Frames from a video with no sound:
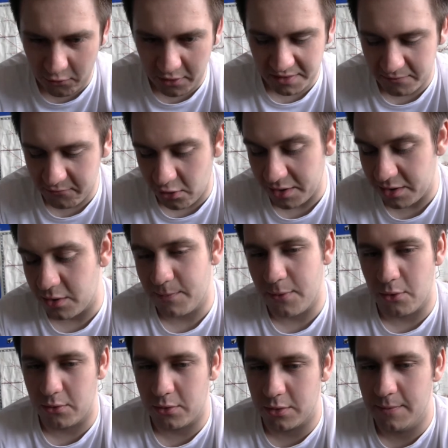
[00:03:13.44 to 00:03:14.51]
writes a
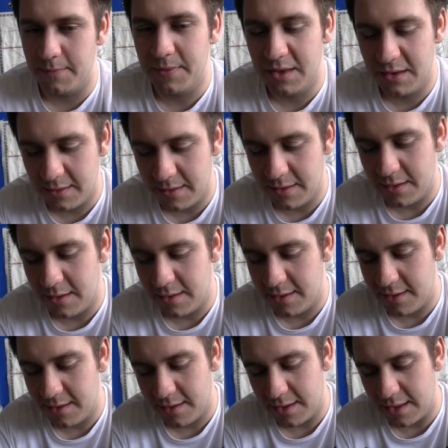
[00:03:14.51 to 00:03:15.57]
book.
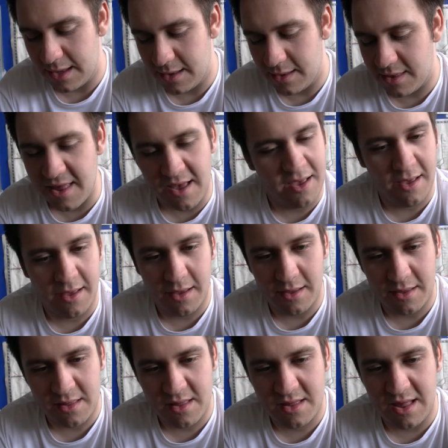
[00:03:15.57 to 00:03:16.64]
6
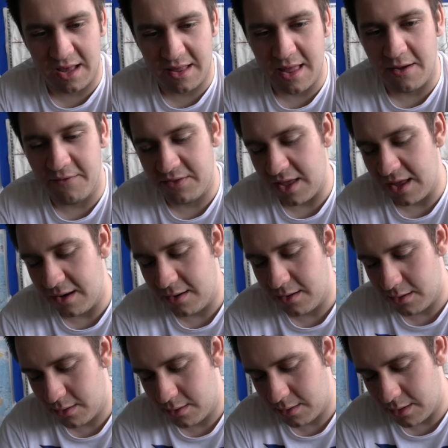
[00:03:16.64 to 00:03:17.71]
out of 10.
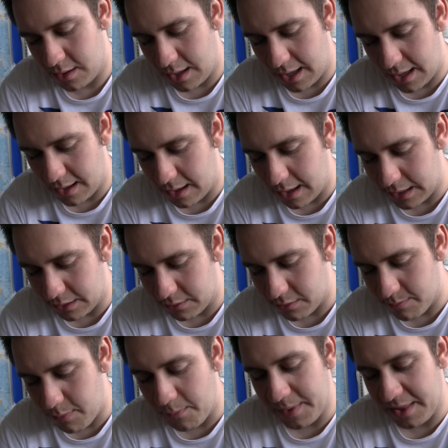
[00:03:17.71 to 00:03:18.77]
And
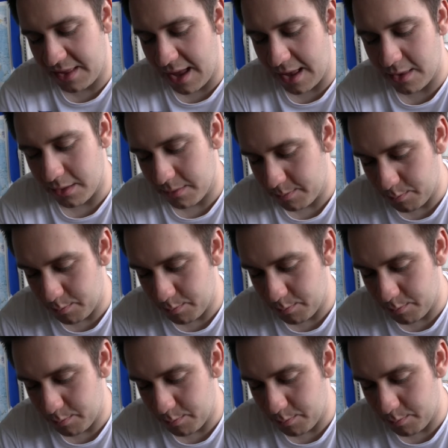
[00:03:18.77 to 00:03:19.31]
Bob is Dead,